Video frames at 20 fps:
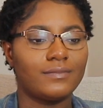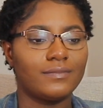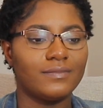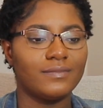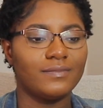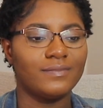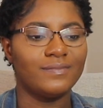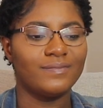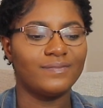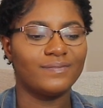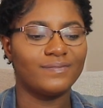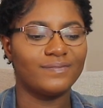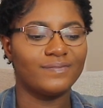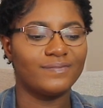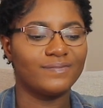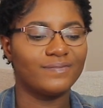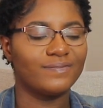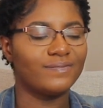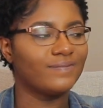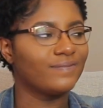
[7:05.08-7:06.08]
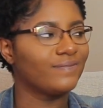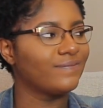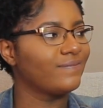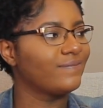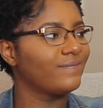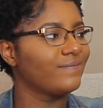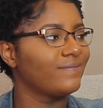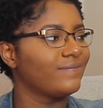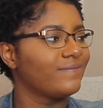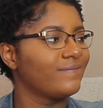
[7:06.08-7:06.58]

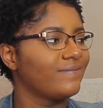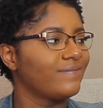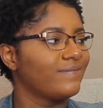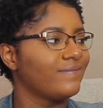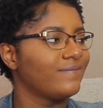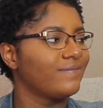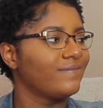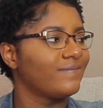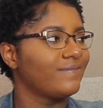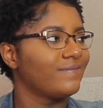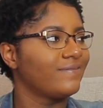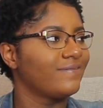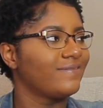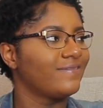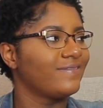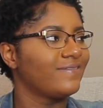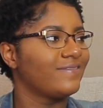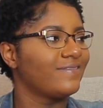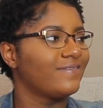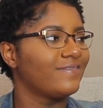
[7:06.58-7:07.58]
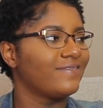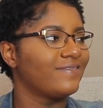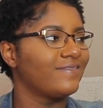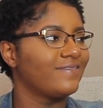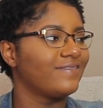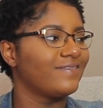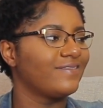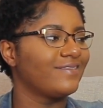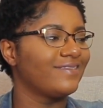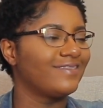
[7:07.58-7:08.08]
This person isn't speaking.